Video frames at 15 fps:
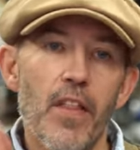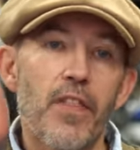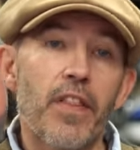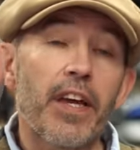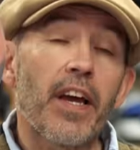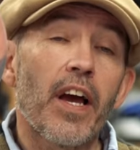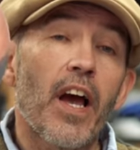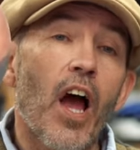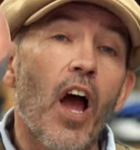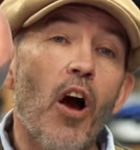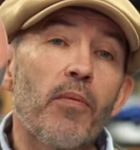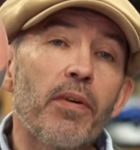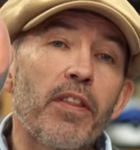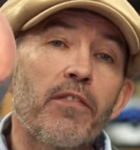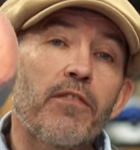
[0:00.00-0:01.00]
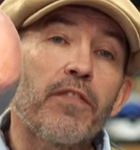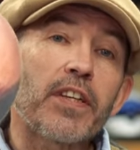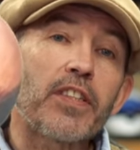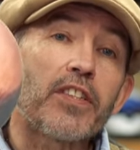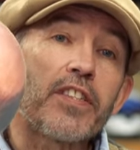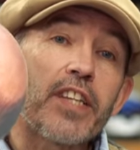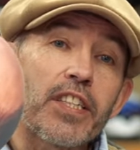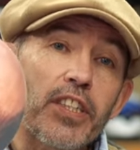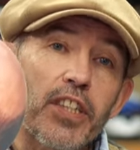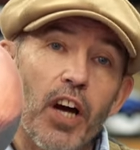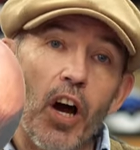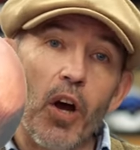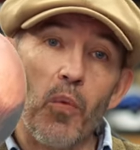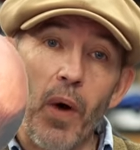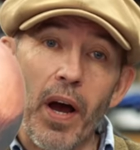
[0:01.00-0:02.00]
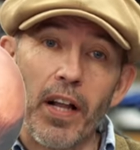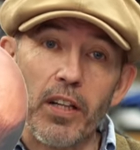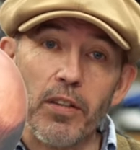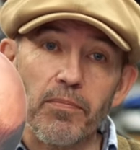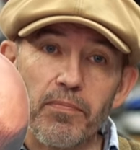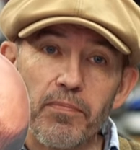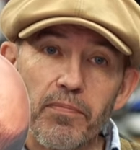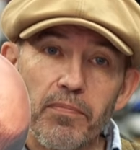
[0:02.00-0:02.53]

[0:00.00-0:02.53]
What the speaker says: The helmet that fits this guy well